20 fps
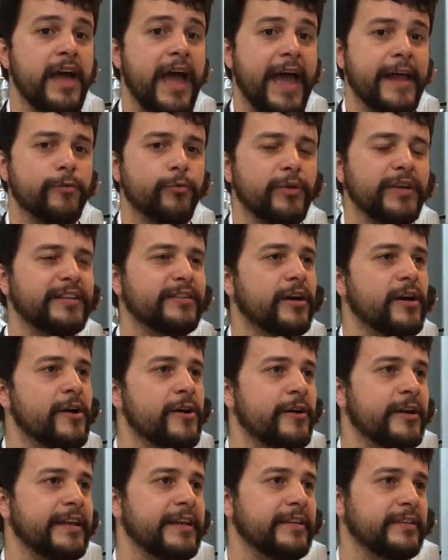and with
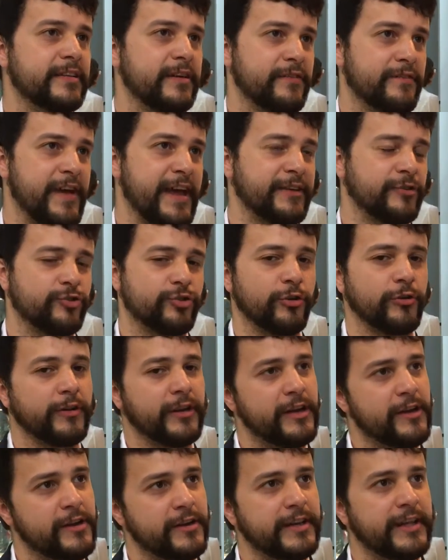early intervention,
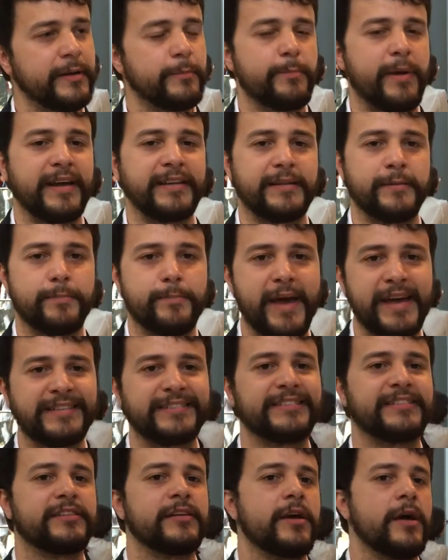learning by the
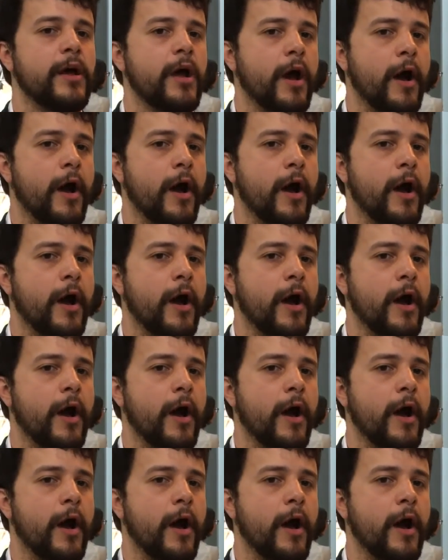best